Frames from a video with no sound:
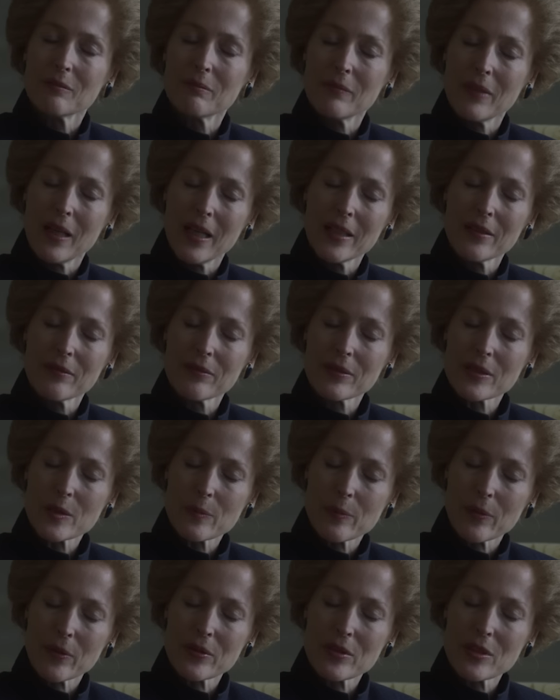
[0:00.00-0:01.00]
My
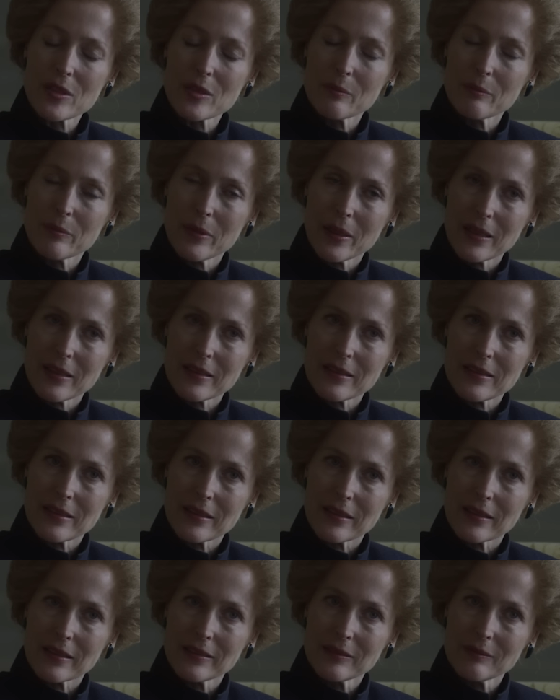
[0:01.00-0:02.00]

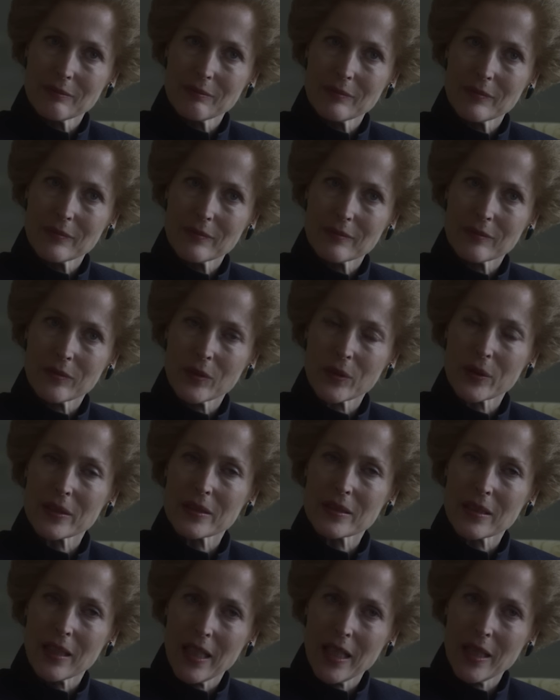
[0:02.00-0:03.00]
responsibility for
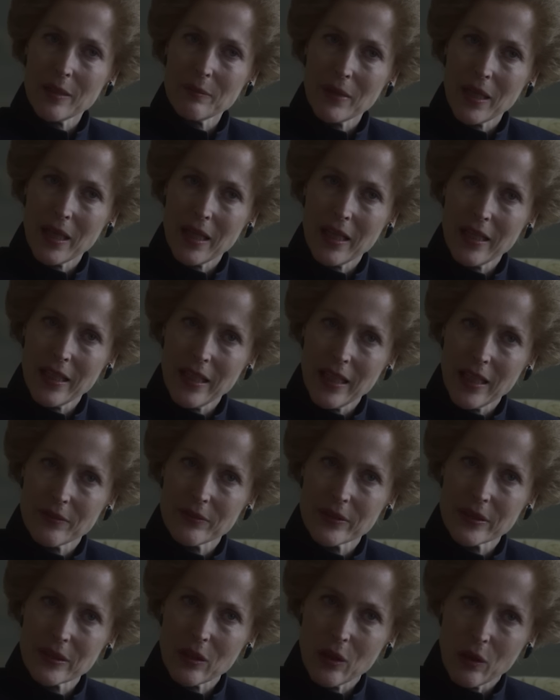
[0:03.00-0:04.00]
the time I
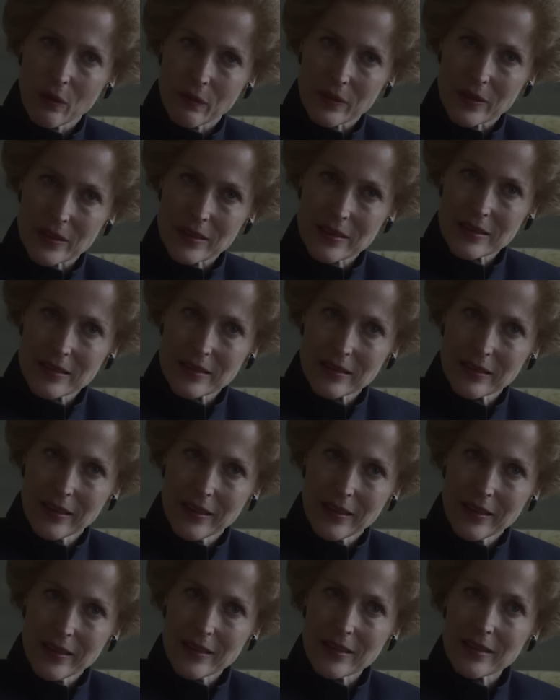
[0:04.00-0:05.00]
have in office
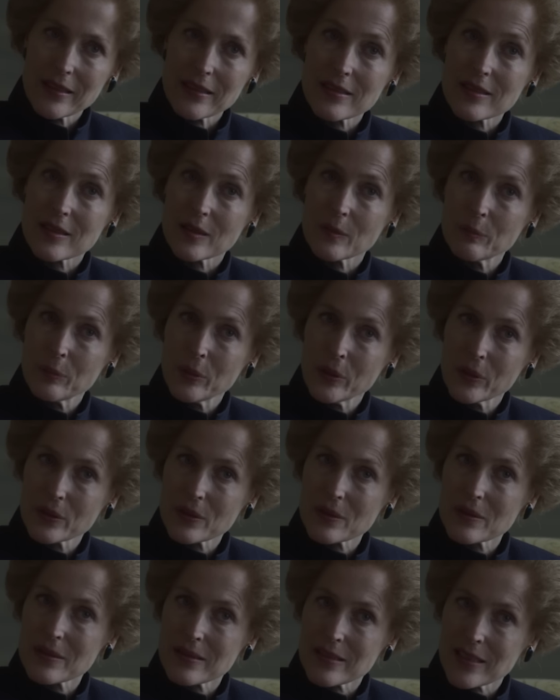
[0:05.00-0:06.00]
is to
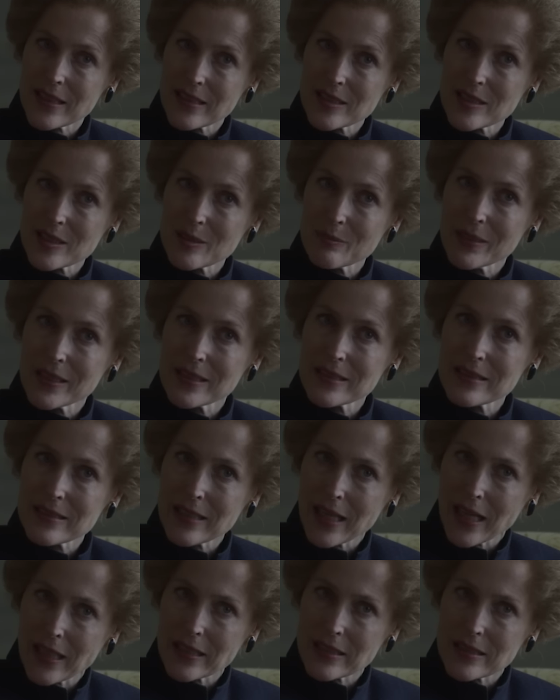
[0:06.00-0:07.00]
put
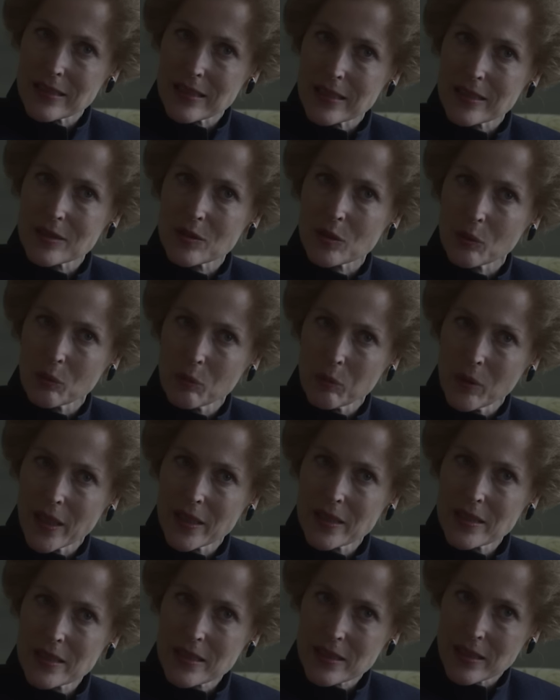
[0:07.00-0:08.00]
sentimentality to
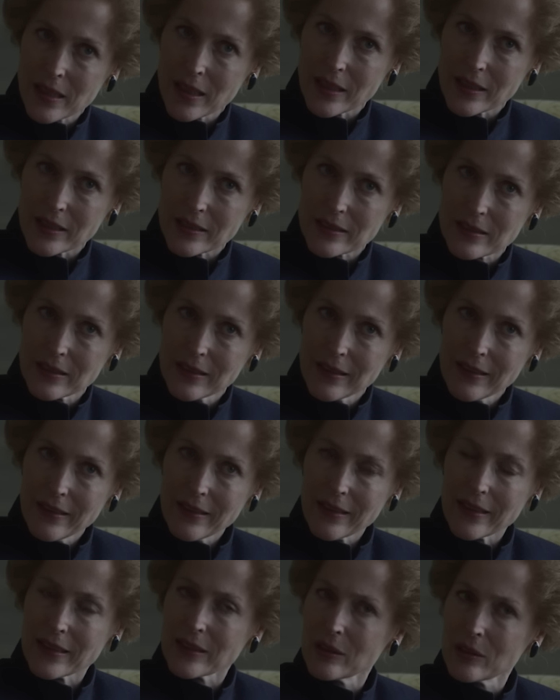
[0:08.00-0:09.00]
one side
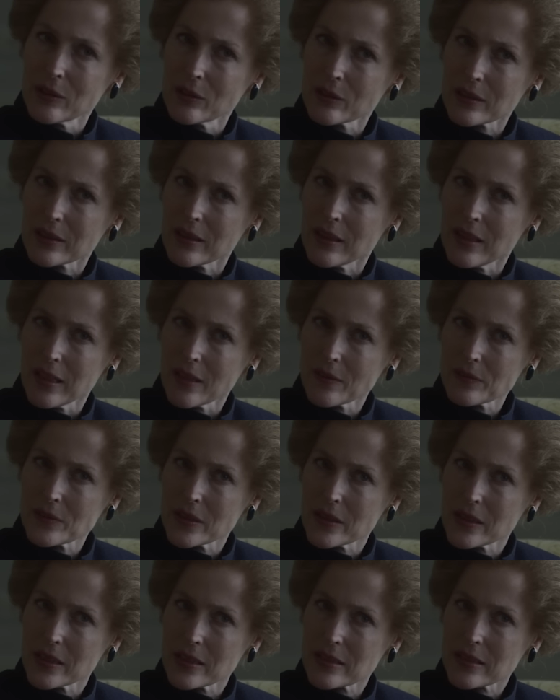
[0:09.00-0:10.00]
and look
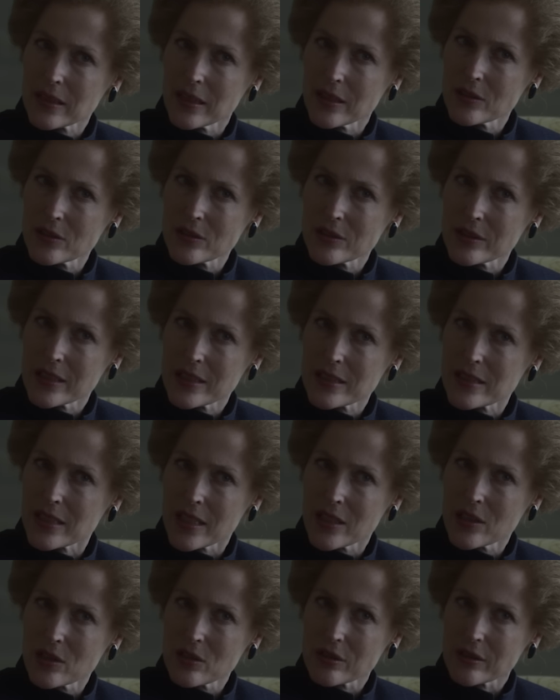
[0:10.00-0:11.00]
after this country's
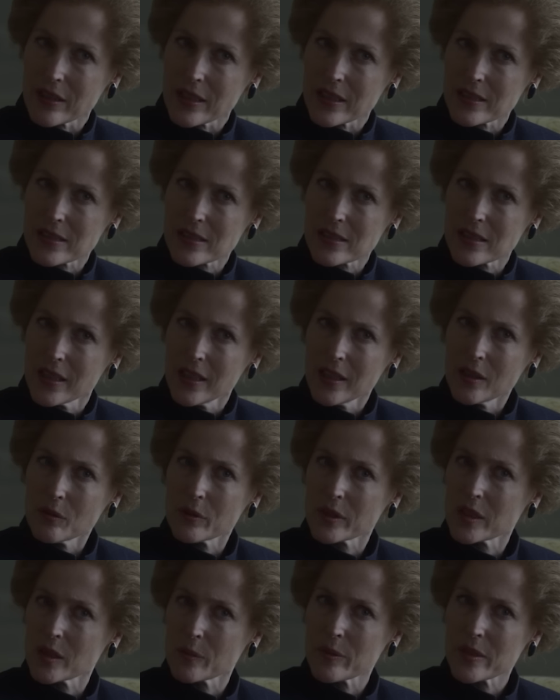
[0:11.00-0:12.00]
interest
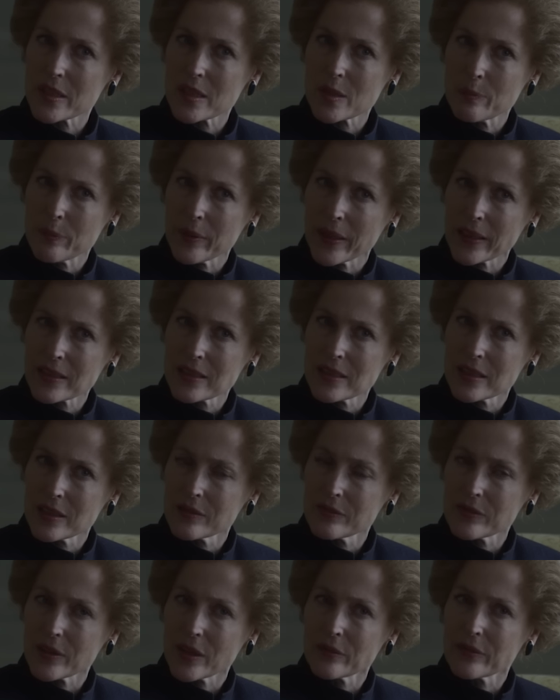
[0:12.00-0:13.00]
with the
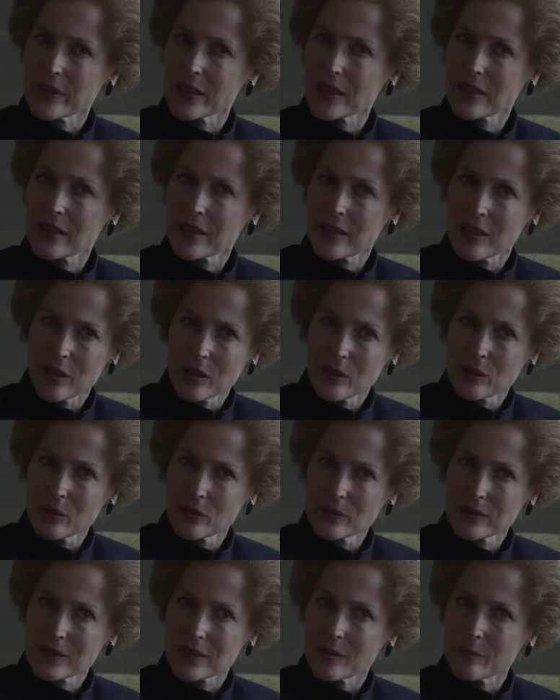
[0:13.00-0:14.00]
perspective of a
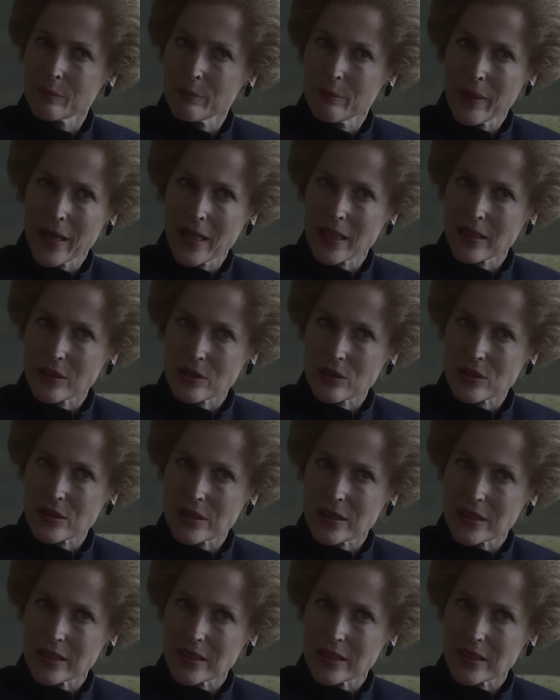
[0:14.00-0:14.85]
cold balance